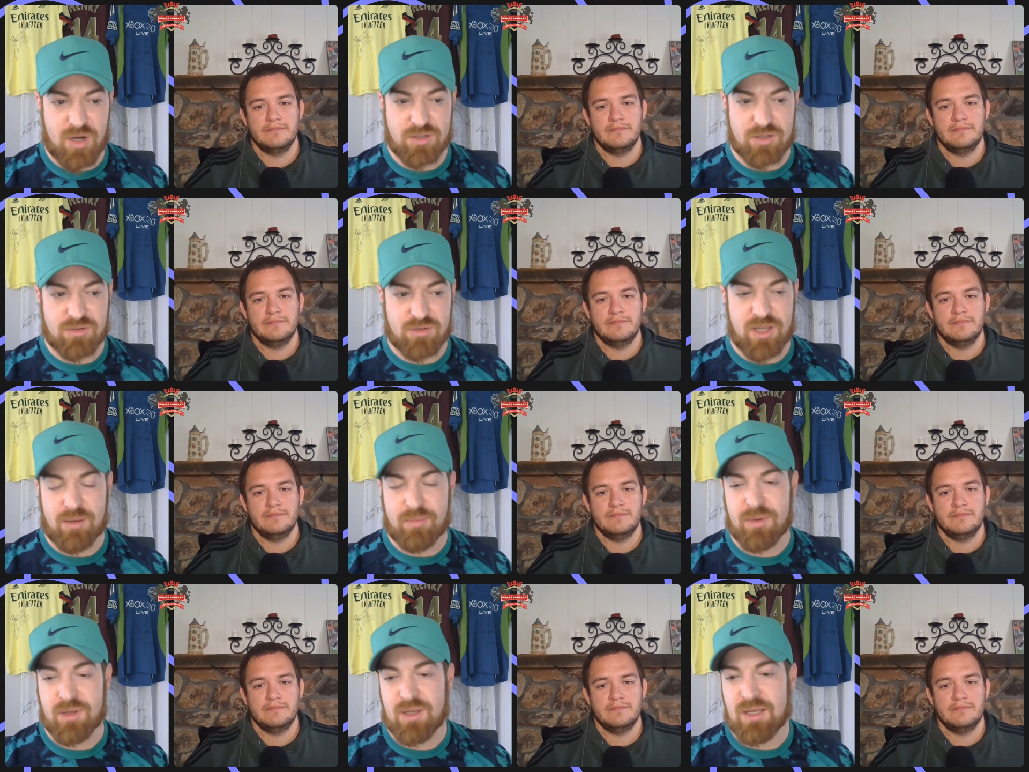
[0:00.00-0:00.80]
Speaker 1: sponsor
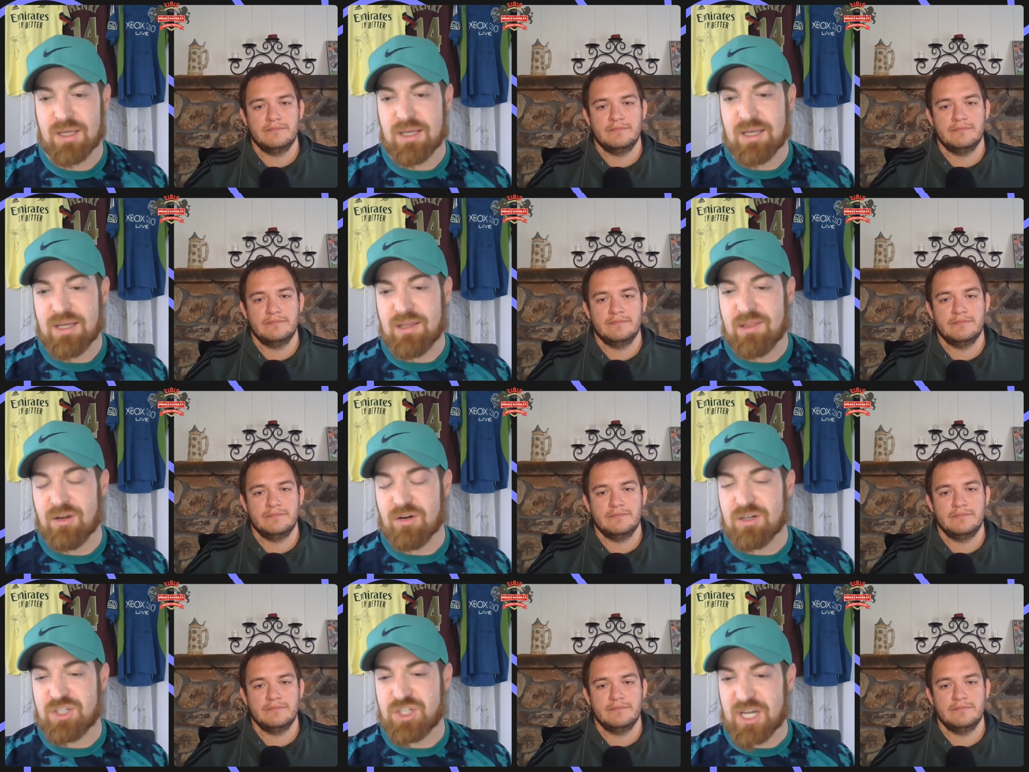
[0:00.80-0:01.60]
them,
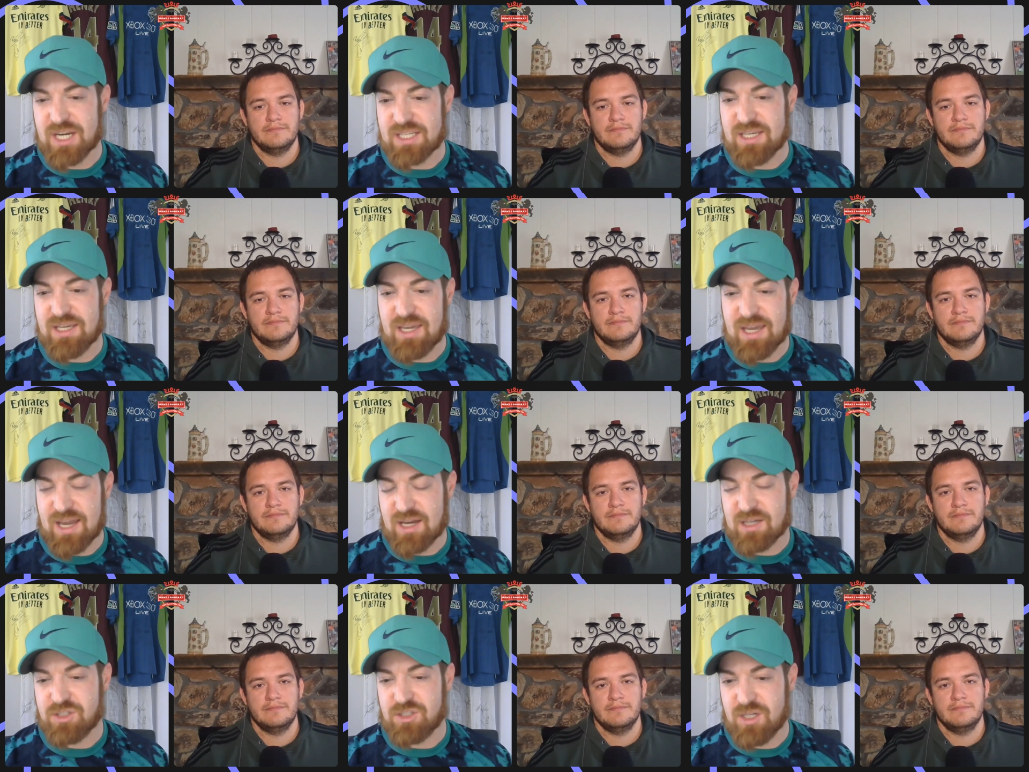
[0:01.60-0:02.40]
they're injecting
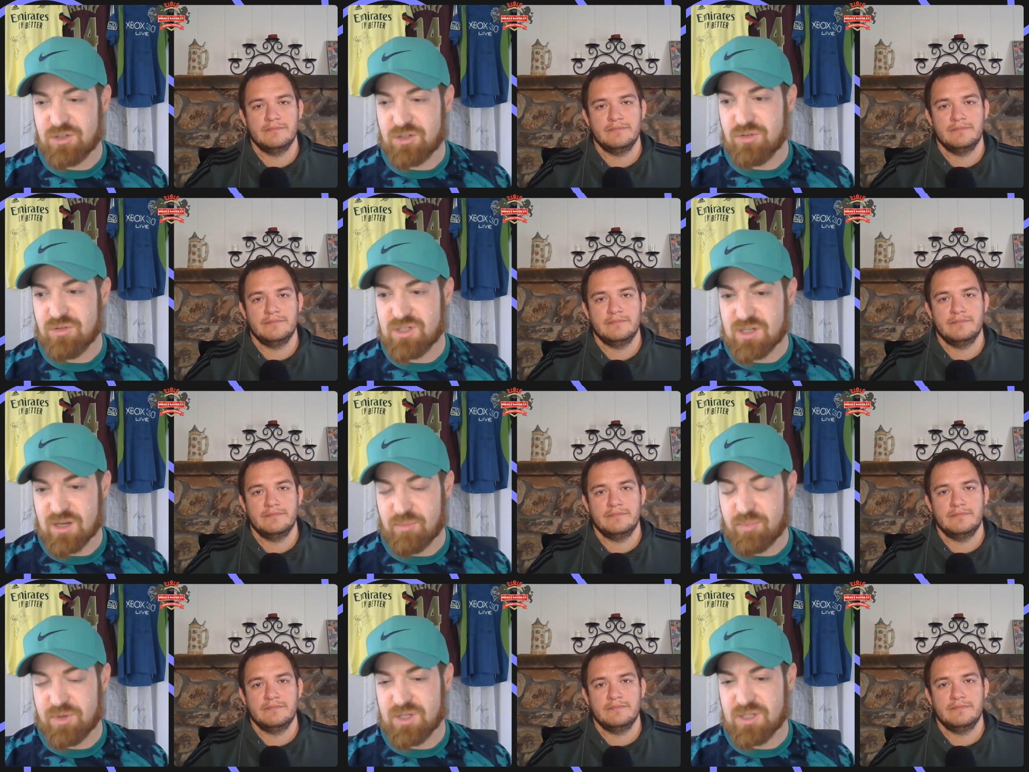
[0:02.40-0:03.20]
cash into
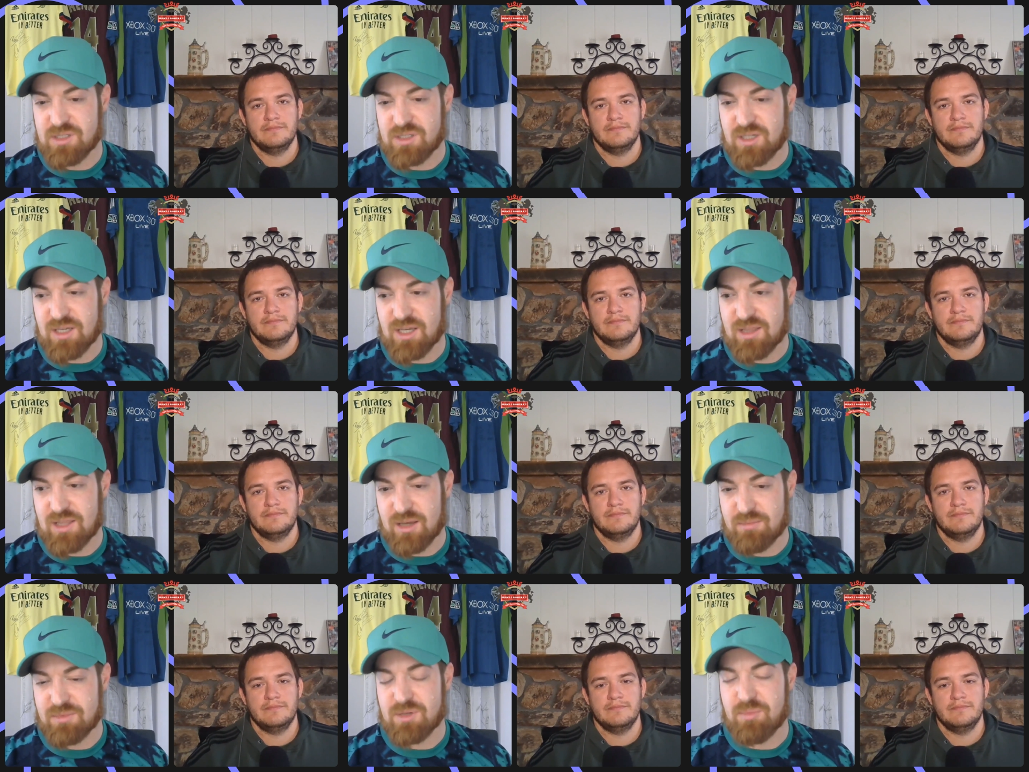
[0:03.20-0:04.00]
these companies to
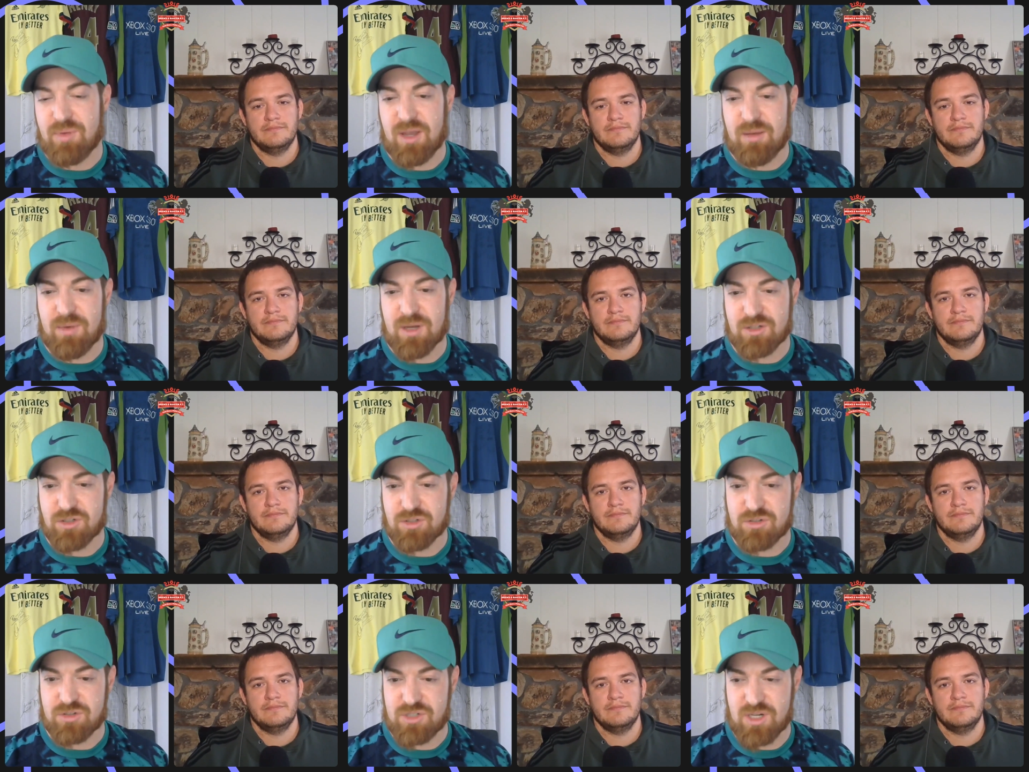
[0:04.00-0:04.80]
get them to pay
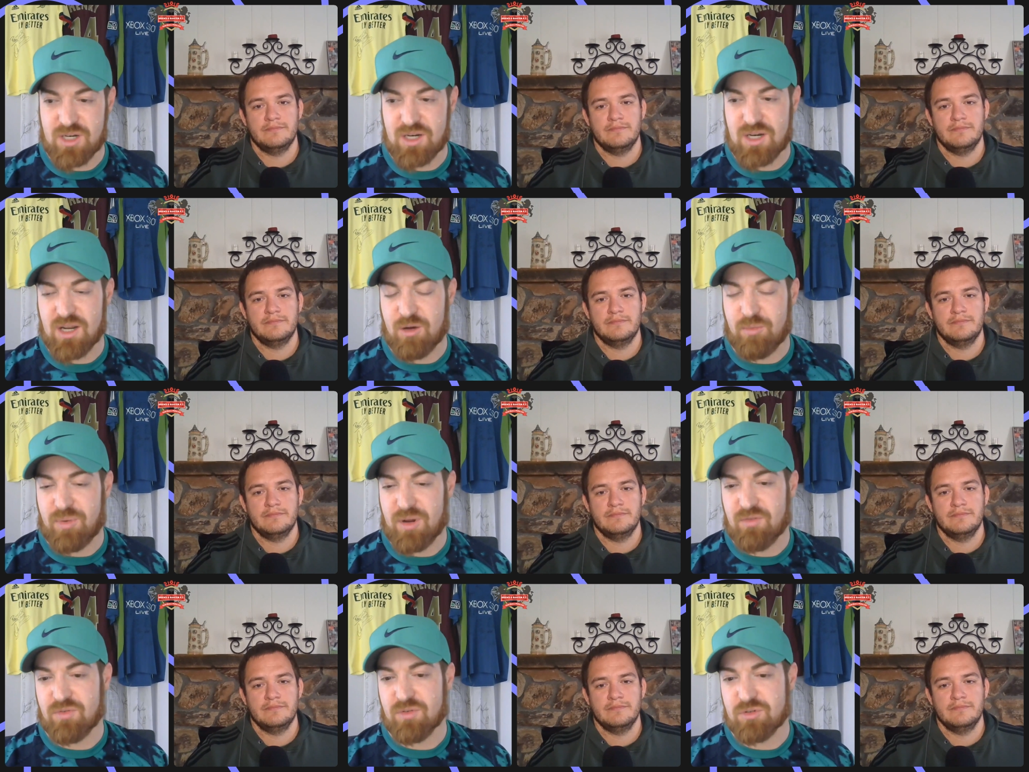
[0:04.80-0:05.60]
Manchester City to
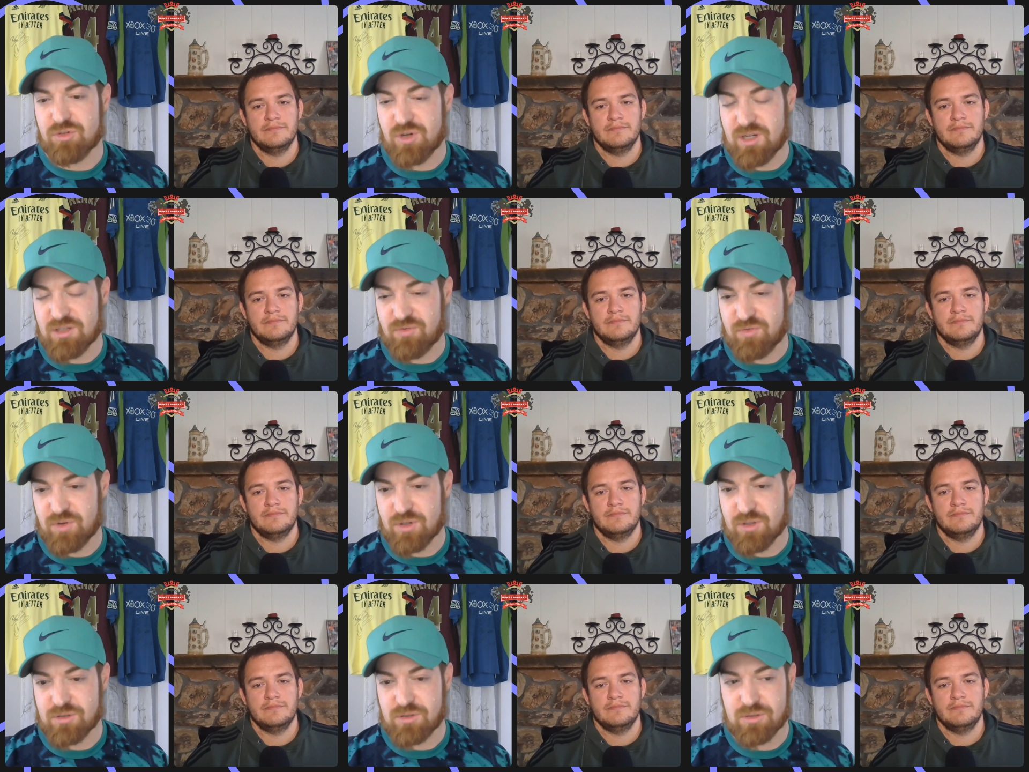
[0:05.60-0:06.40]
help pay for their
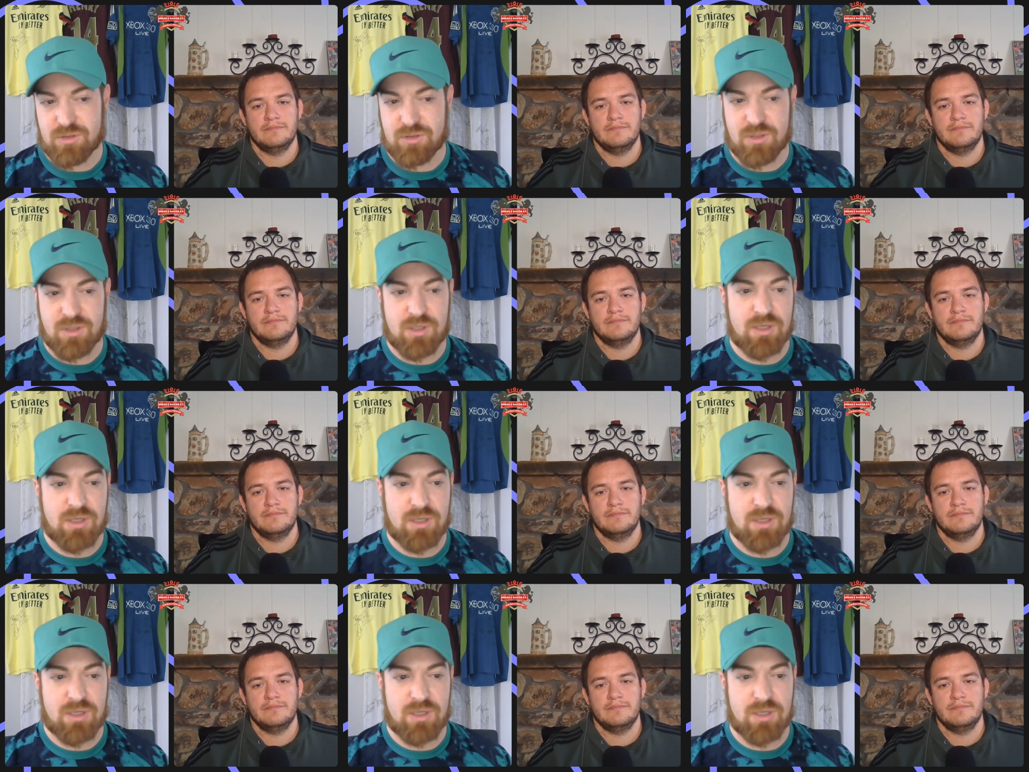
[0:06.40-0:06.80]
transfers.